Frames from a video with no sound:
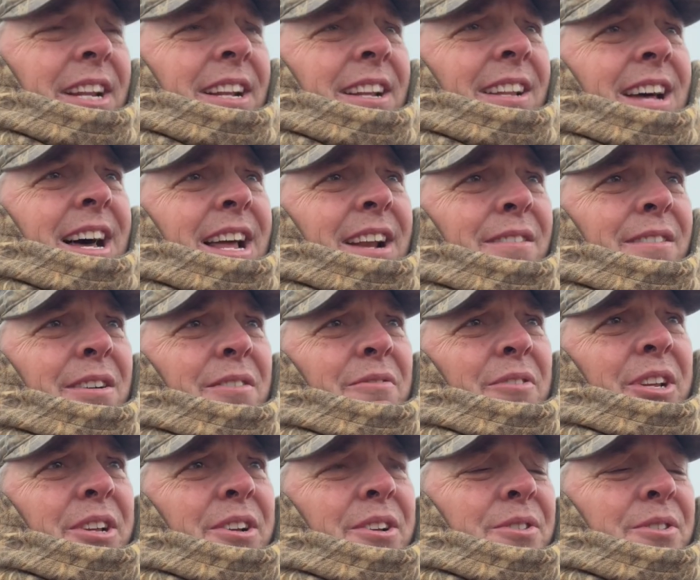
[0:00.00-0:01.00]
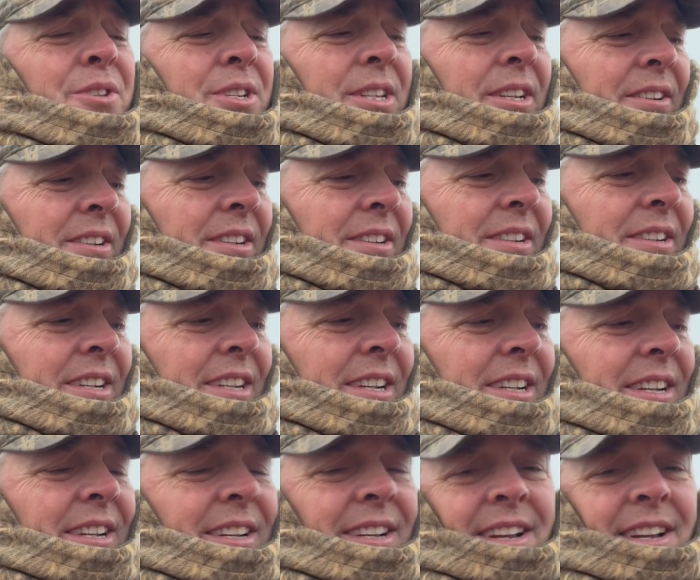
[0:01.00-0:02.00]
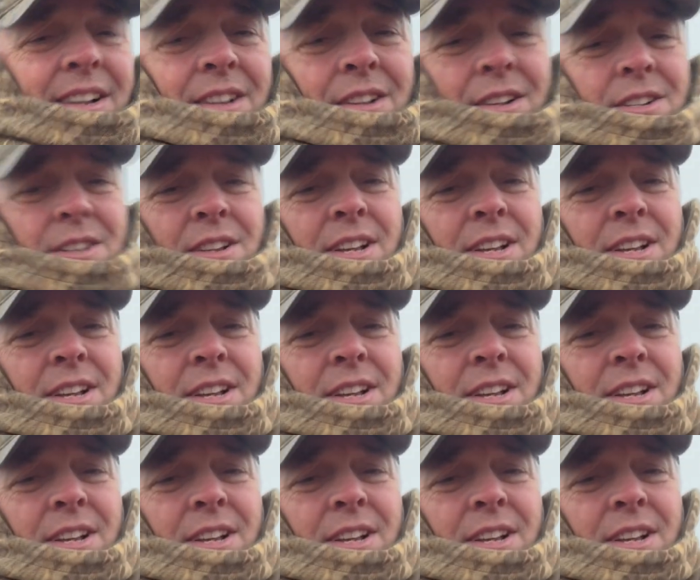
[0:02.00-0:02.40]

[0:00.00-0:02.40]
a lot of reviews, and it looked